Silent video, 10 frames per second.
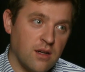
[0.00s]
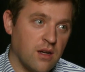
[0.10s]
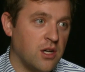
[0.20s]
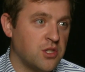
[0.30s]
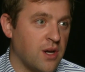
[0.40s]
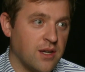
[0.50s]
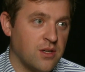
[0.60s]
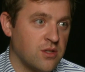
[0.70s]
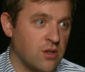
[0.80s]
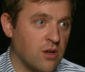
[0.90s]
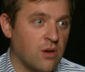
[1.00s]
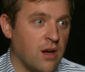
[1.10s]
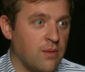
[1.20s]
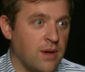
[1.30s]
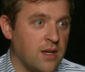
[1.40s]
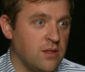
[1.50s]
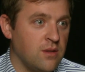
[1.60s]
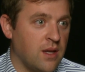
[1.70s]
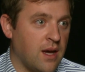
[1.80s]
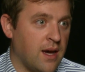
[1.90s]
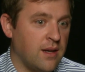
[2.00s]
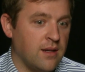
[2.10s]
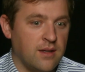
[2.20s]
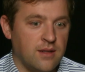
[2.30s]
Contractors are a great way to do that.